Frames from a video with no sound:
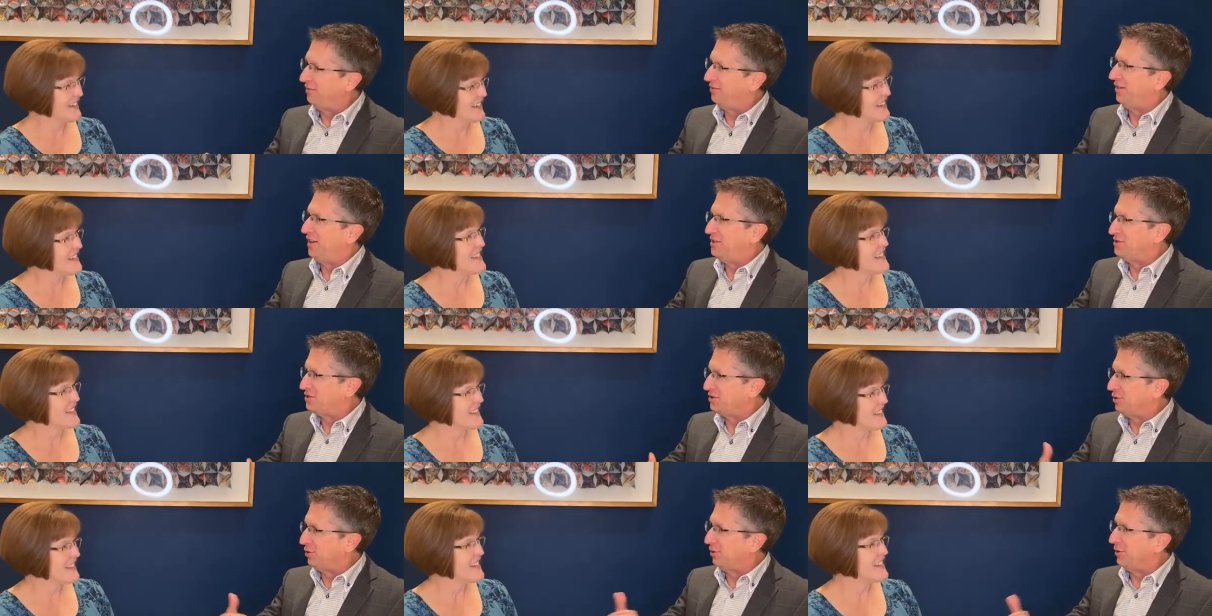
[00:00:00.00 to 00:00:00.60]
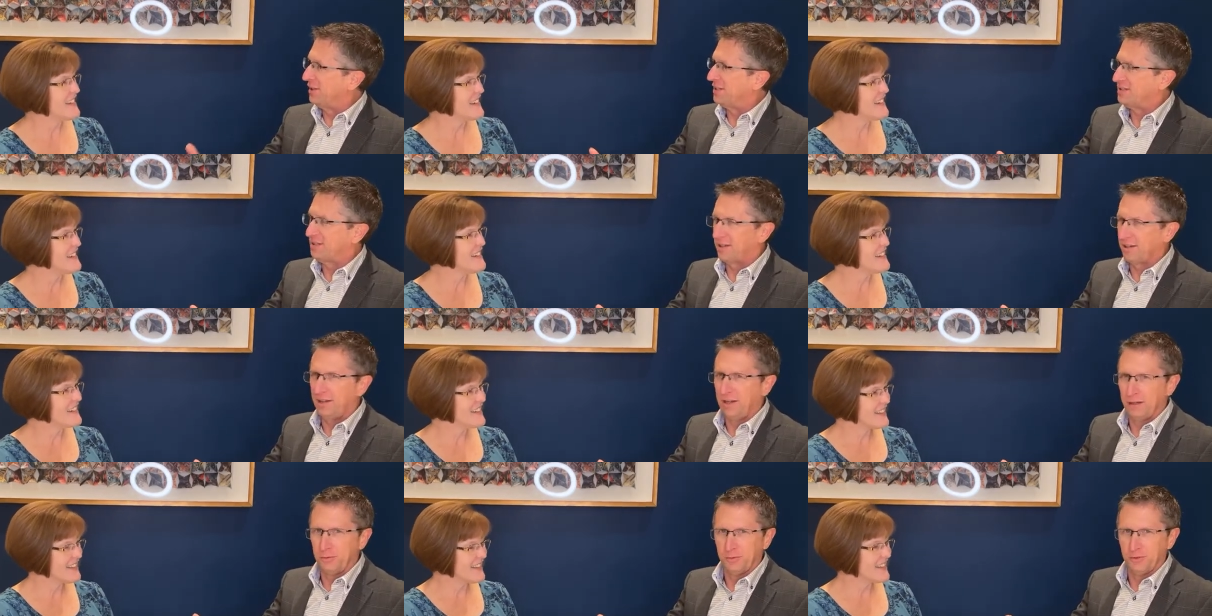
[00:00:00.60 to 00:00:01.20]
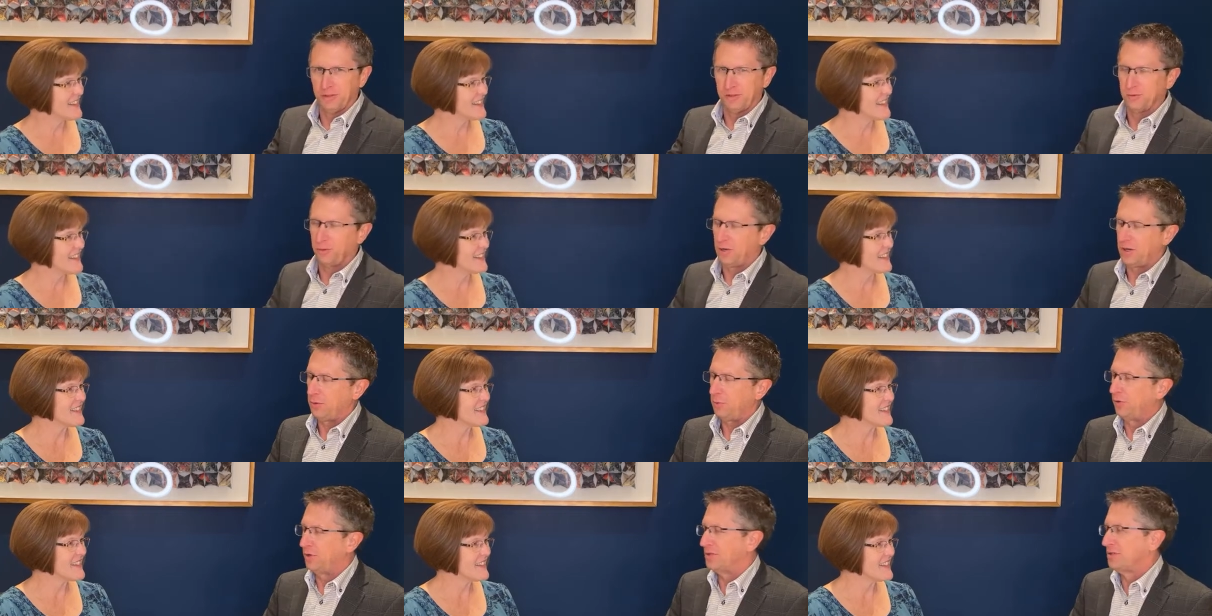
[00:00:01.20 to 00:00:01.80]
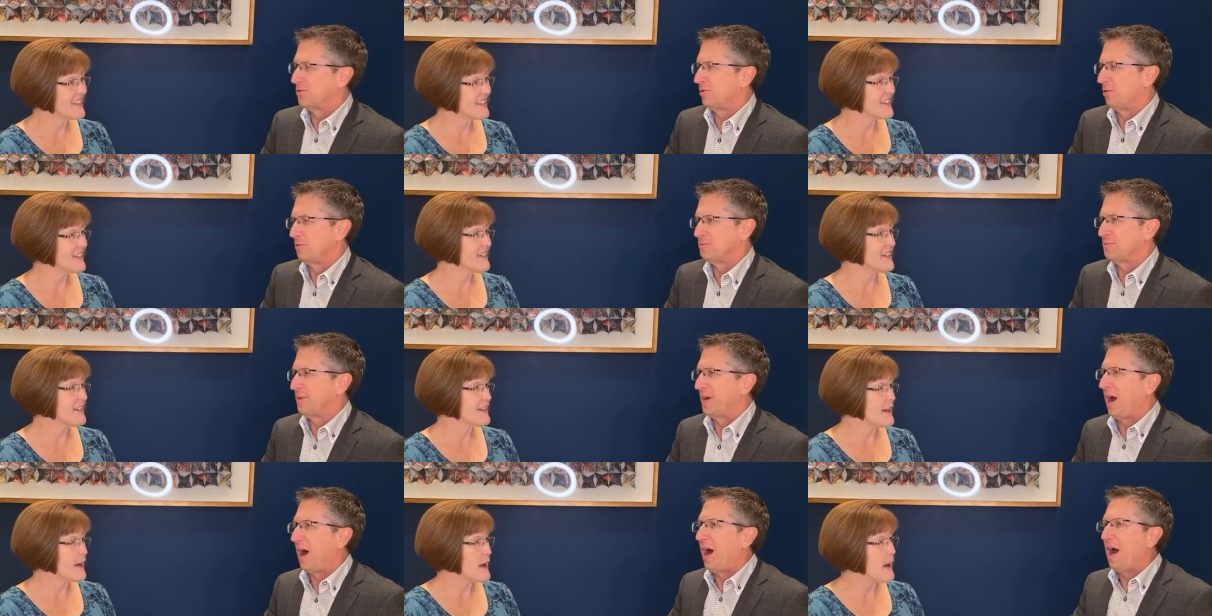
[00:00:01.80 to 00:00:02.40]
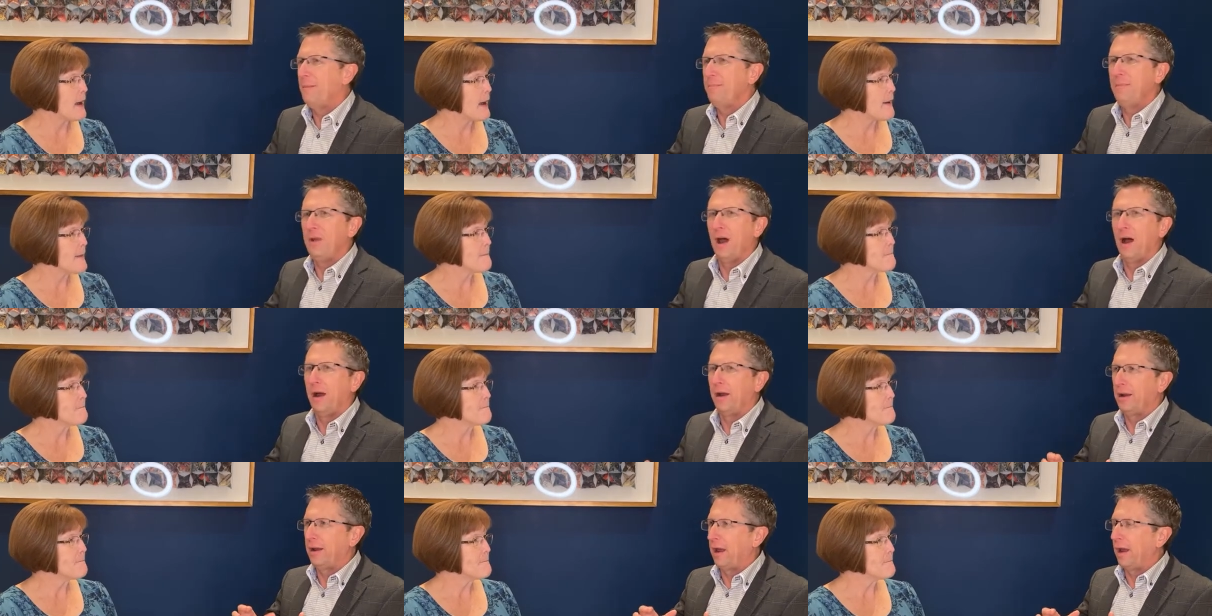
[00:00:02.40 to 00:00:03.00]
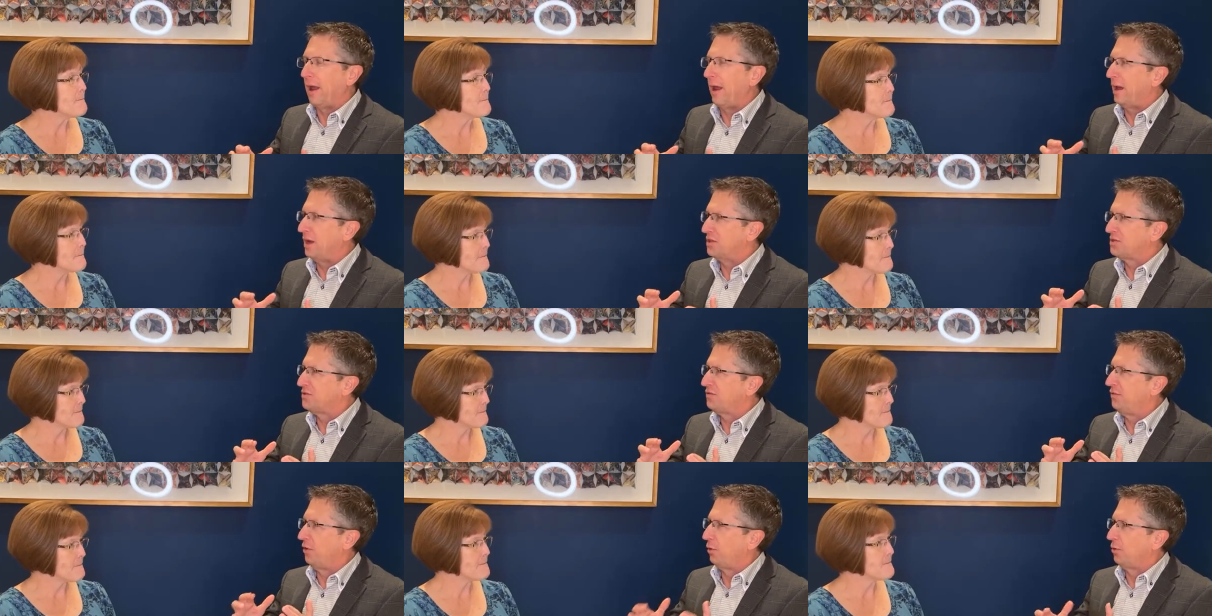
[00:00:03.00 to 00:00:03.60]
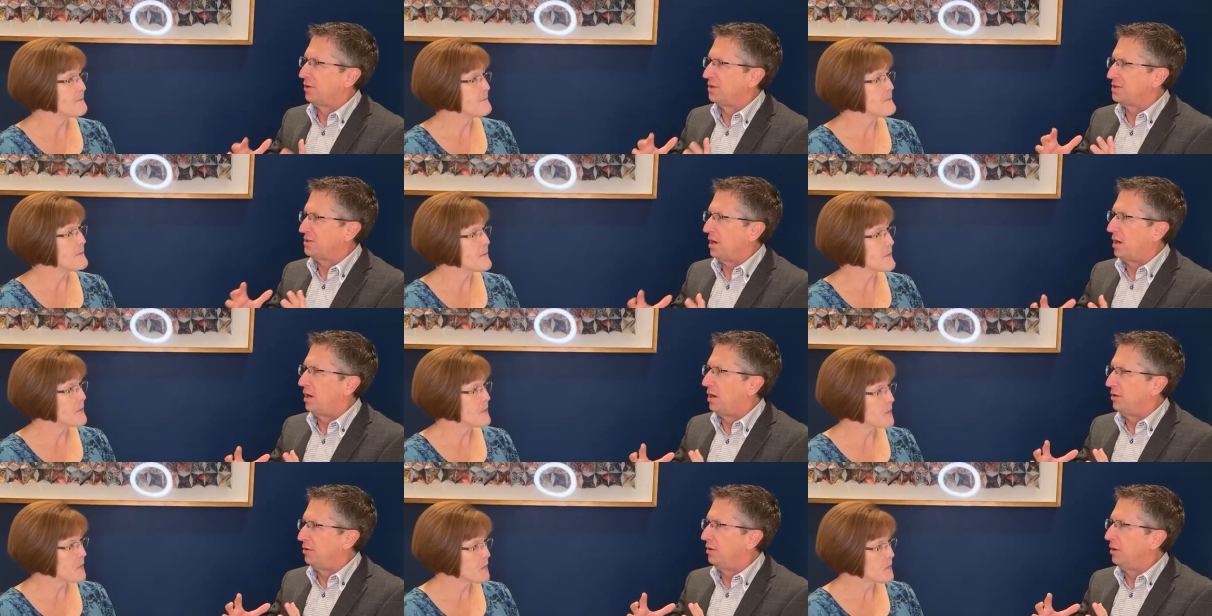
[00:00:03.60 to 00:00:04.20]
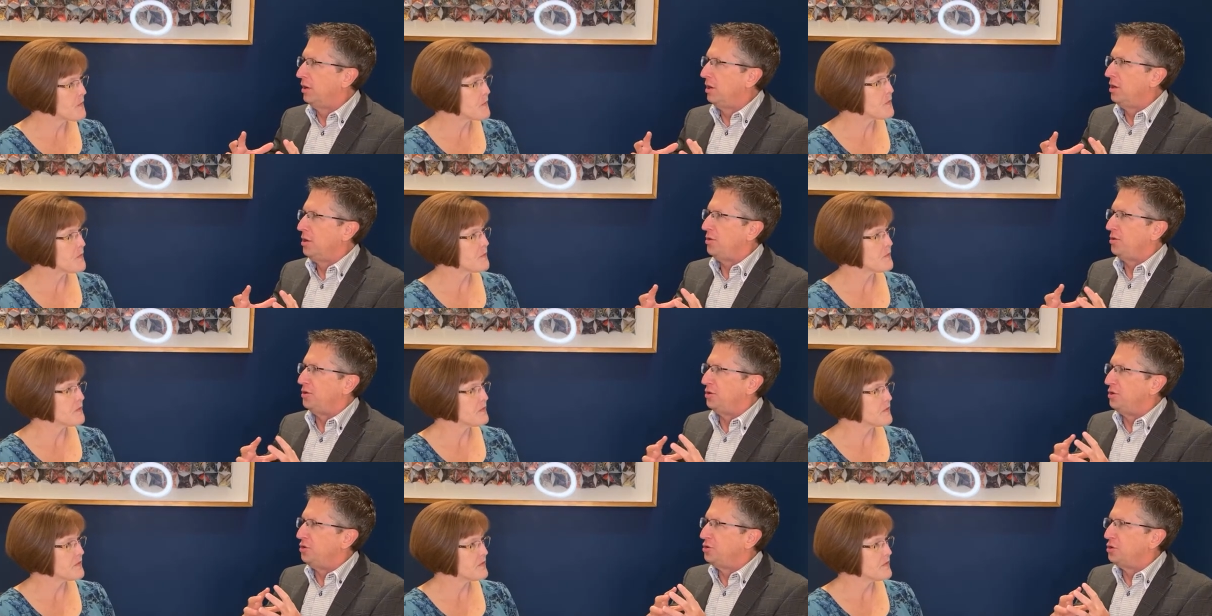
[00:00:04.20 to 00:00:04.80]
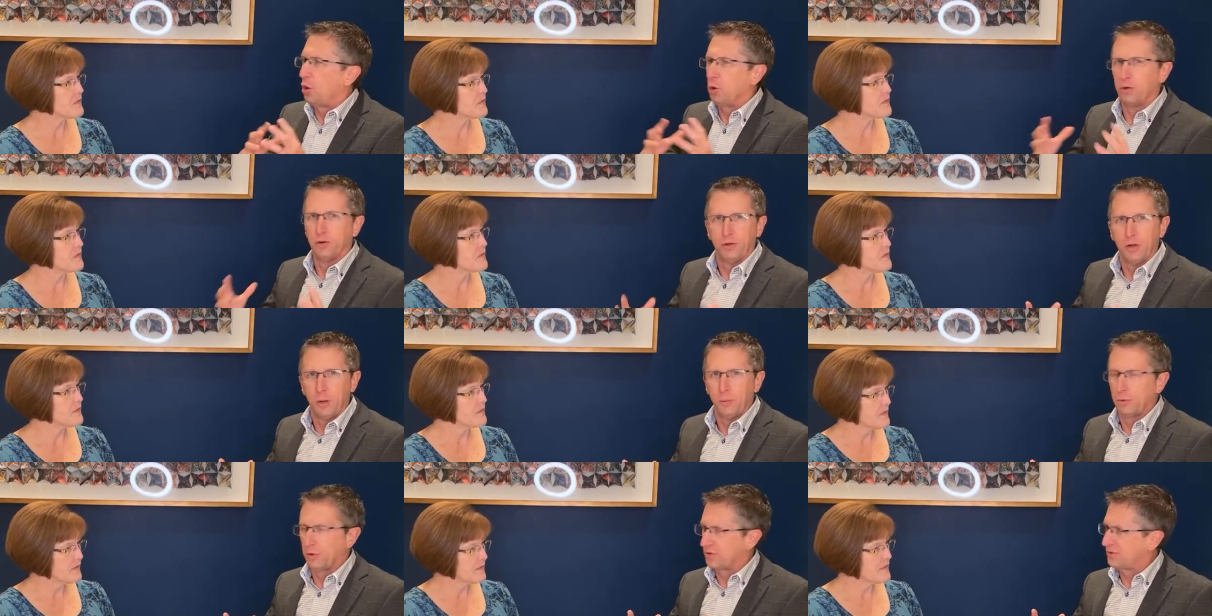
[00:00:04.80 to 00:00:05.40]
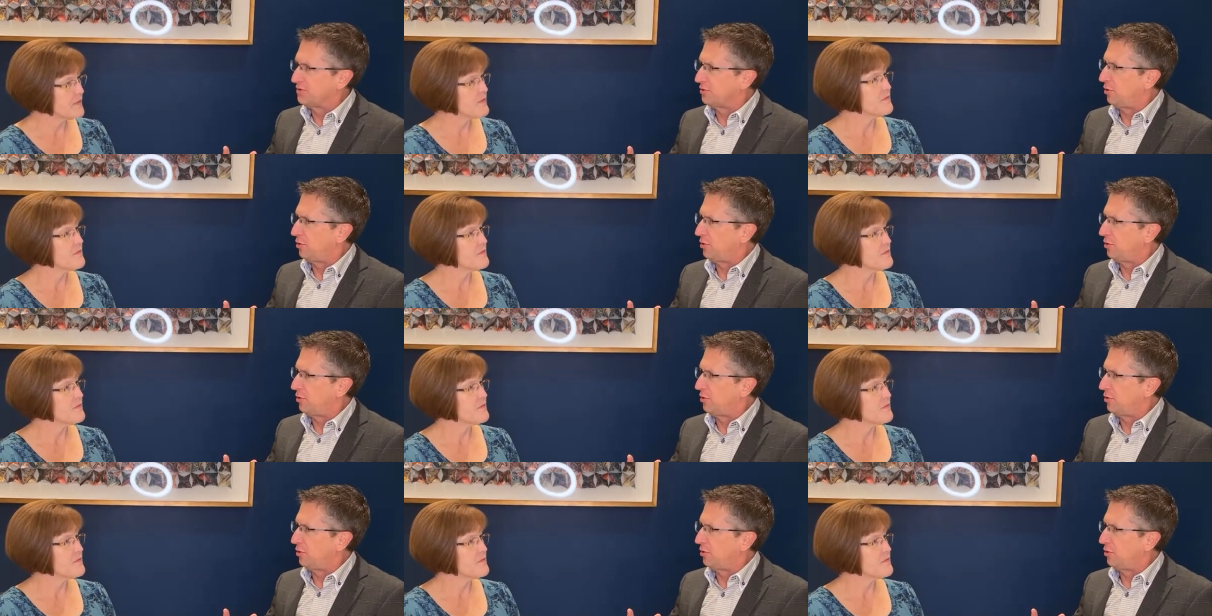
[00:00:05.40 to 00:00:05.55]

Speaker 1: conventional list again with 21 storms, but I'm not as focused on the total number of